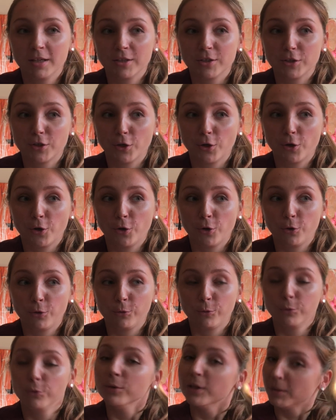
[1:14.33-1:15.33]
So
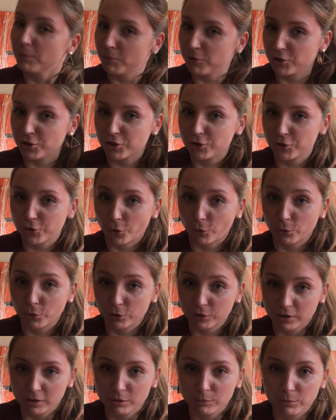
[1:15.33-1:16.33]
let me just show you a
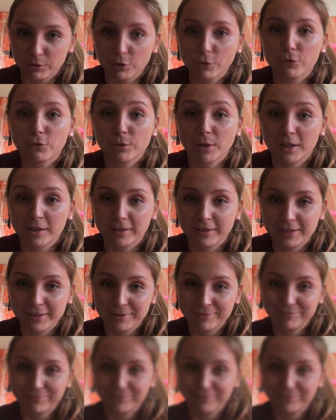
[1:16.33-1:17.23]
little bit of reality.